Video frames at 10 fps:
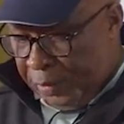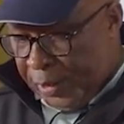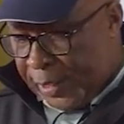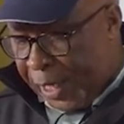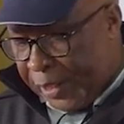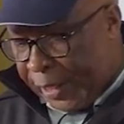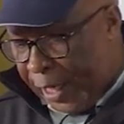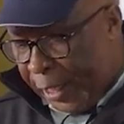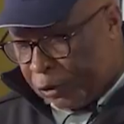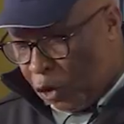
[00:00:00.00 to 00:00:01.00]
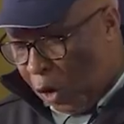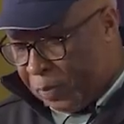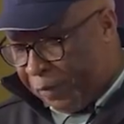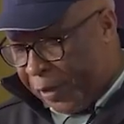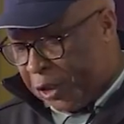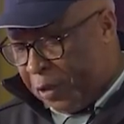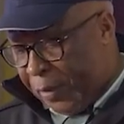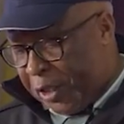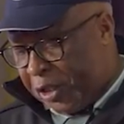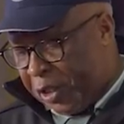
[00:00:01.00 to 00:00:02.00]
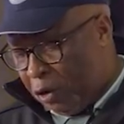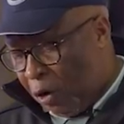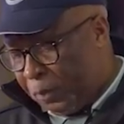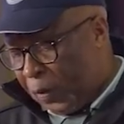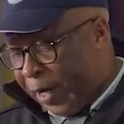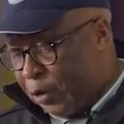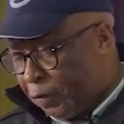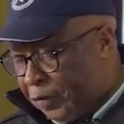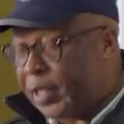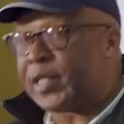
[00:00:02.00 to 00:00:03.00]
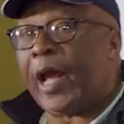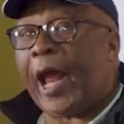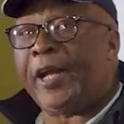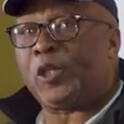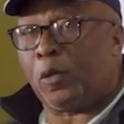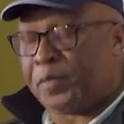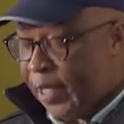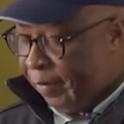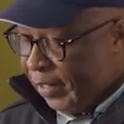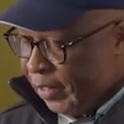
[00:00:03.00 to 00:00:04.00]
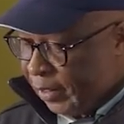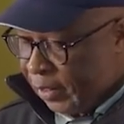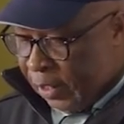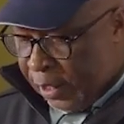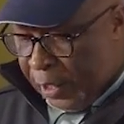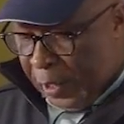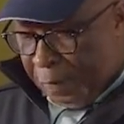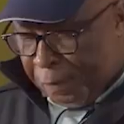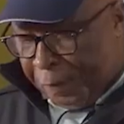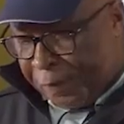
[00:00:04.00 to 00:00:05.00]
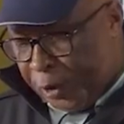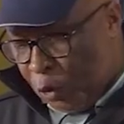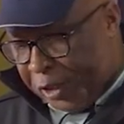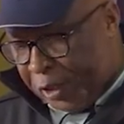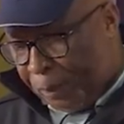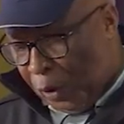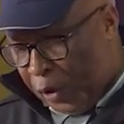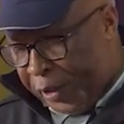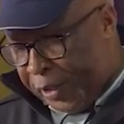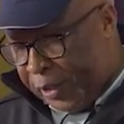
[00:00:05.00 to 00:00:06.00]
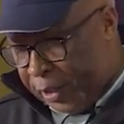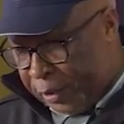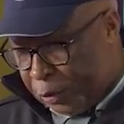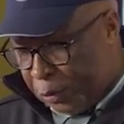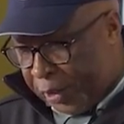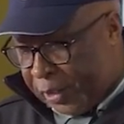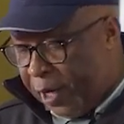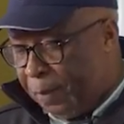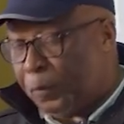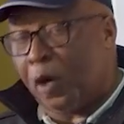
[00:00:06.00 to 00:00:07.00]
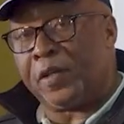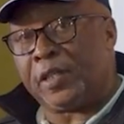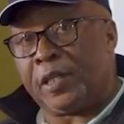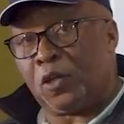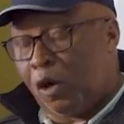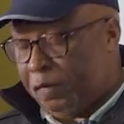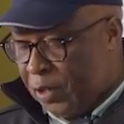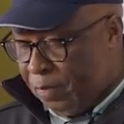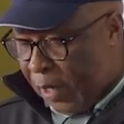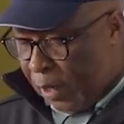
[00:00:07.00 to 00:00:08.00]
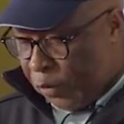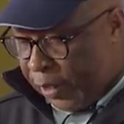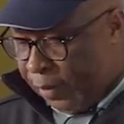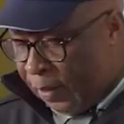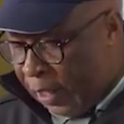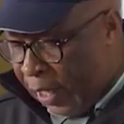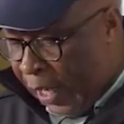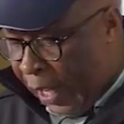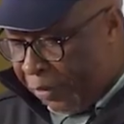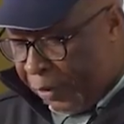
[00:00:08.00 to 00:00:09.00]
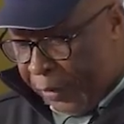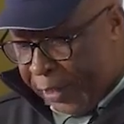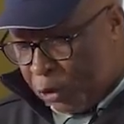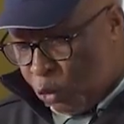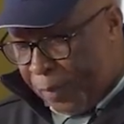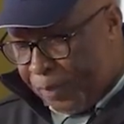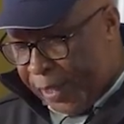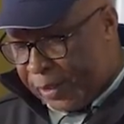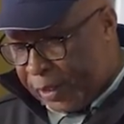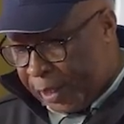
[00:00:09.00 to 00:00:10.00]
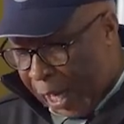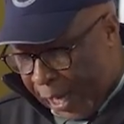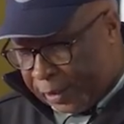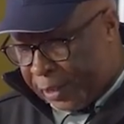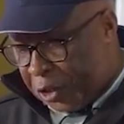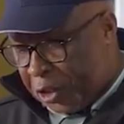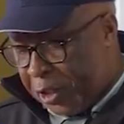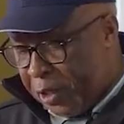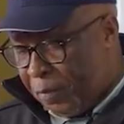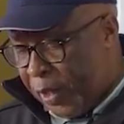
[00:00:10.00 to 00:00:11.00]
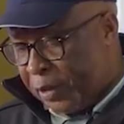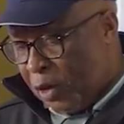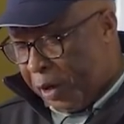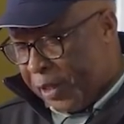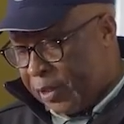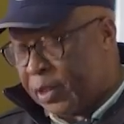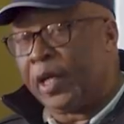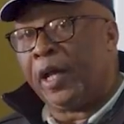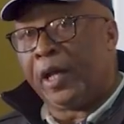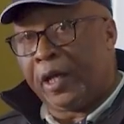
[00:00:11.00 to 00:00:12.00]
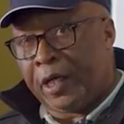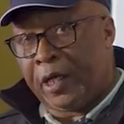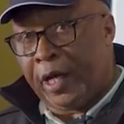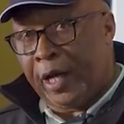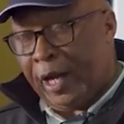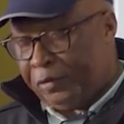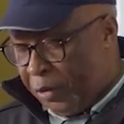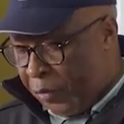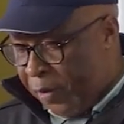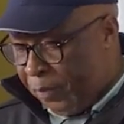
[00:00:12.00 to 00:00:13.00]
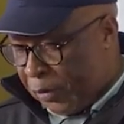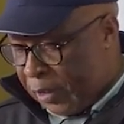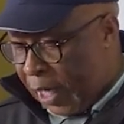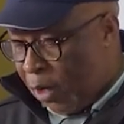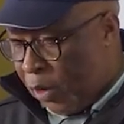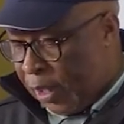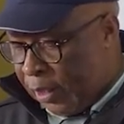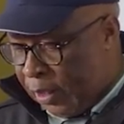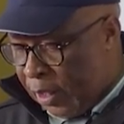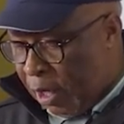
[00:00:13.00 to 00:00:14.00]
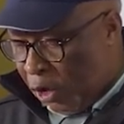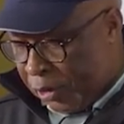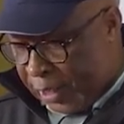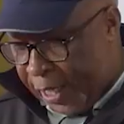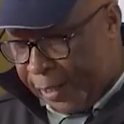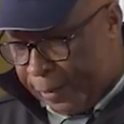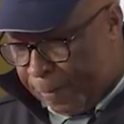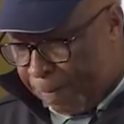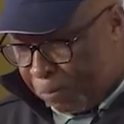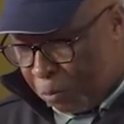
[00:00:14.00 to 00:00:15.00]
The SADC Electoral Observation Mission comprised of 68 observers 50 were deployed to the 10 provinces of Zimbabwe, and the rest were based at the SEOM headquarters here at the Rainbow Tower Hotel.